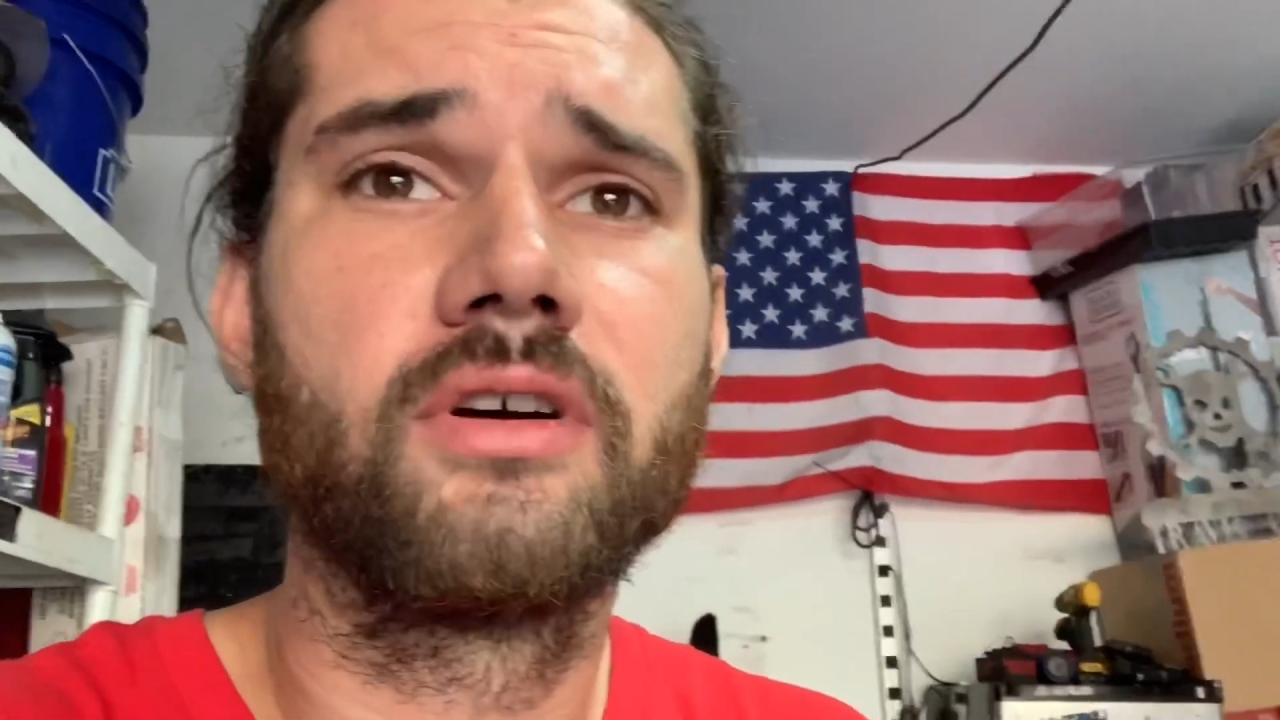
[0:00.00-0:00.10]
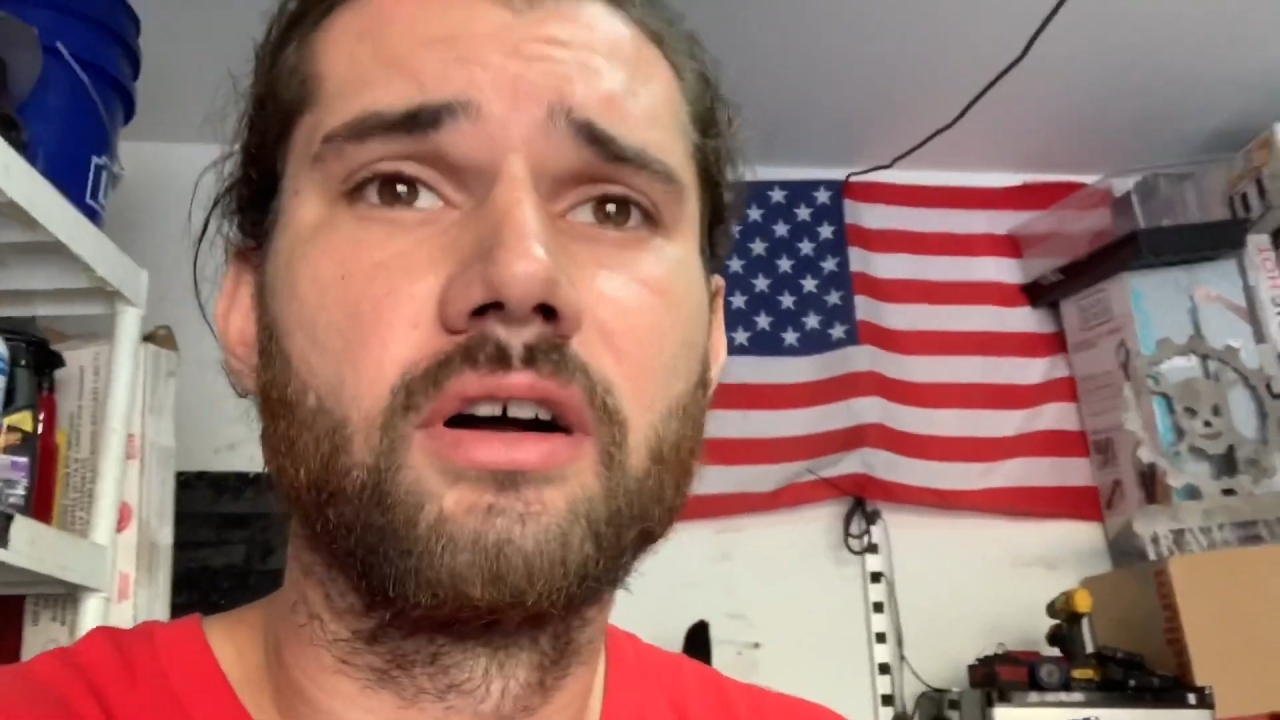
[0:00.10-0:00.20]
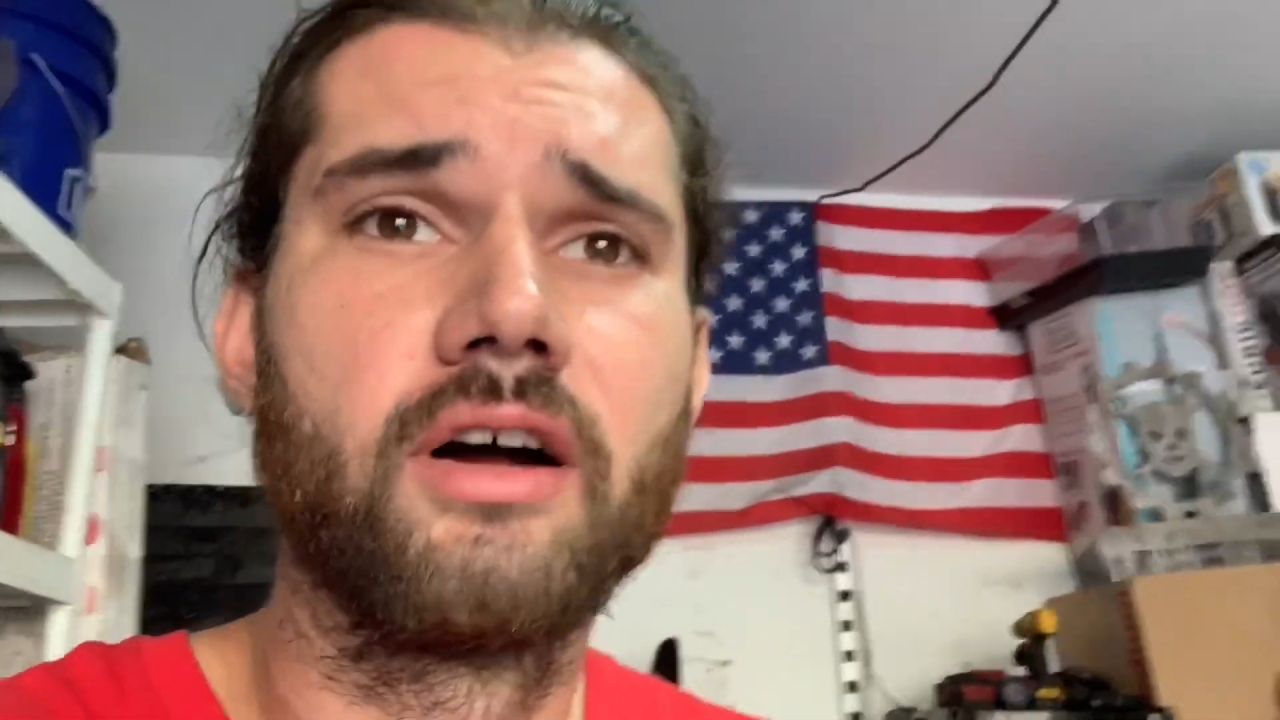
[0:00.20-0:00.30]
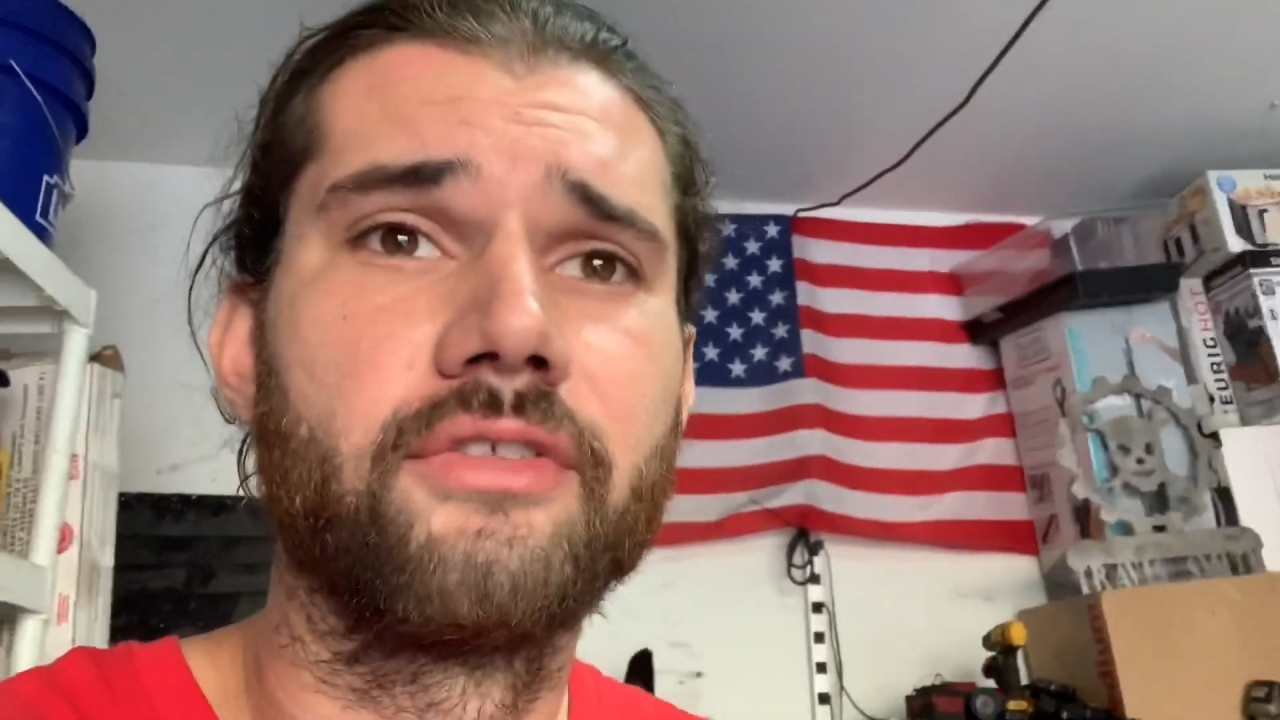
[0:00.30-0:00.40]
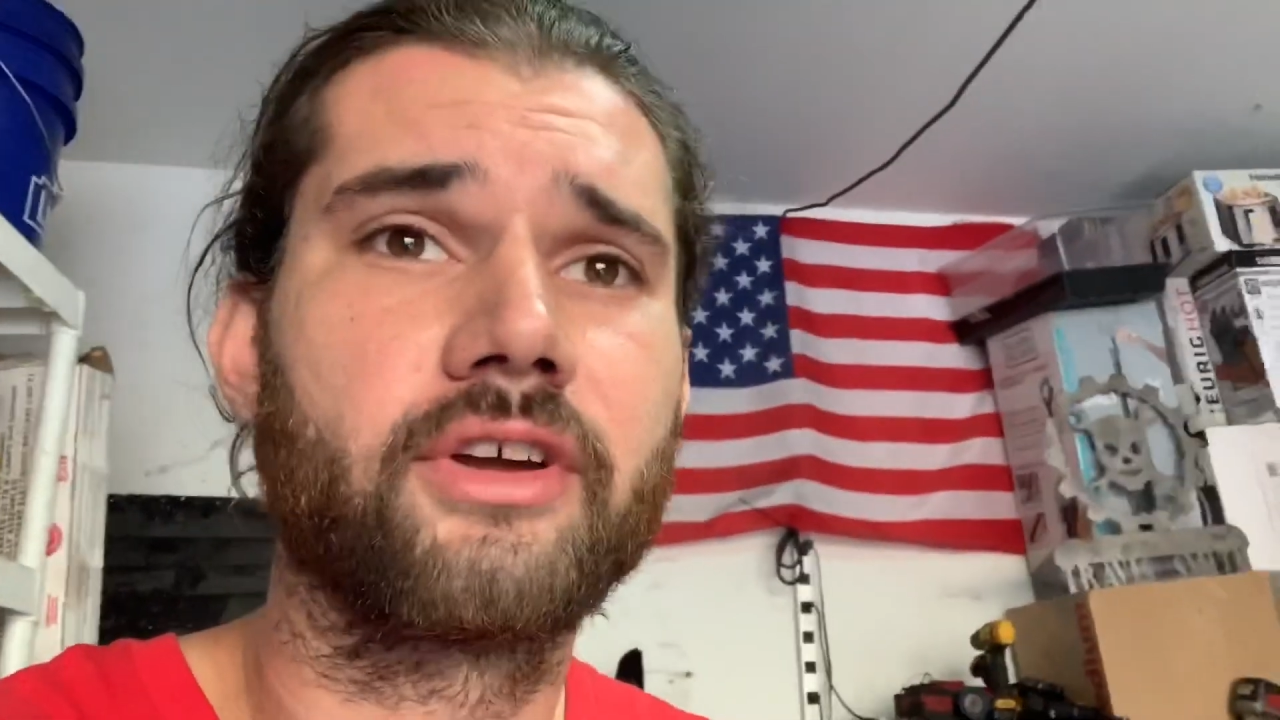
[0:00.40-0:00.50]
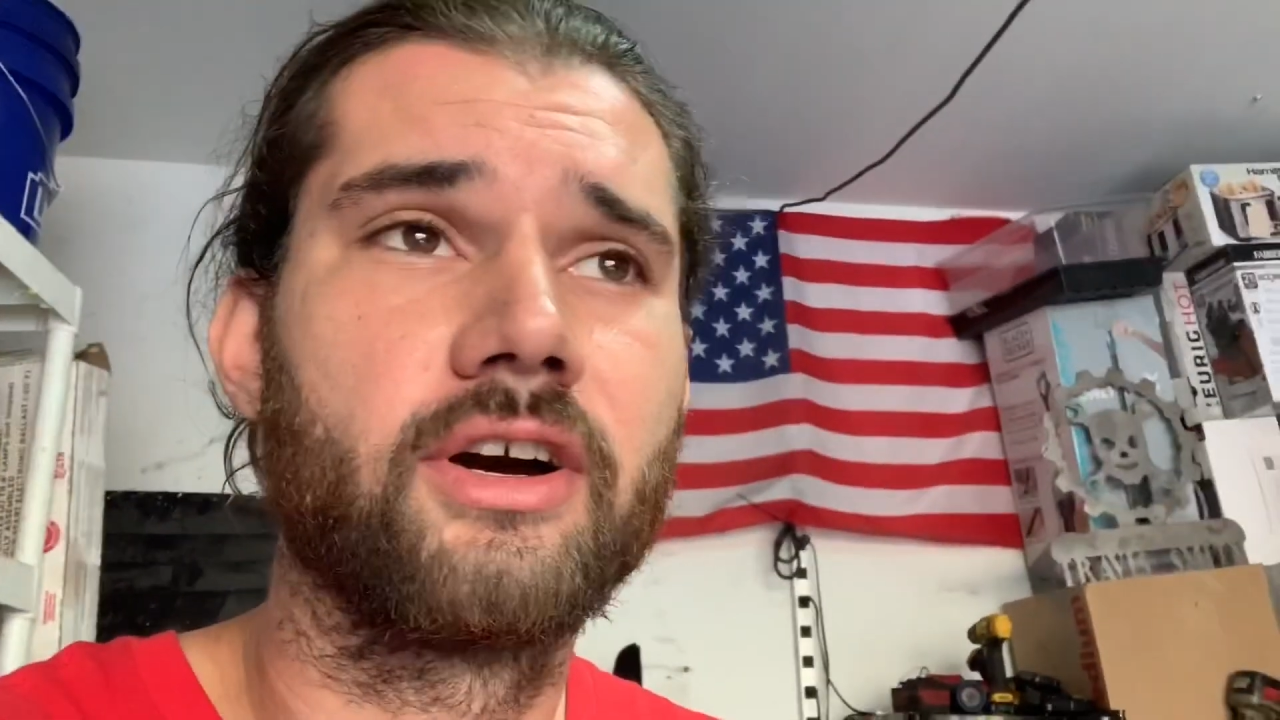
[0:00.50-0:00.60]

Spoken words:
on the